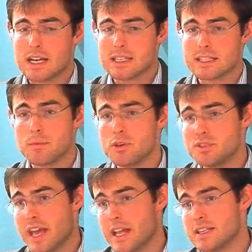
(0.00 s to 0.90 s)
someone who's
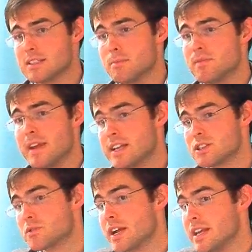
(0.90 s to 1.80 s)
had some advanced
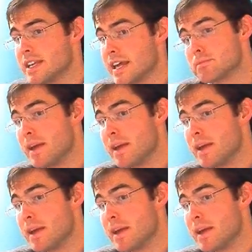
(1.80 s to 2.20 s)
training in like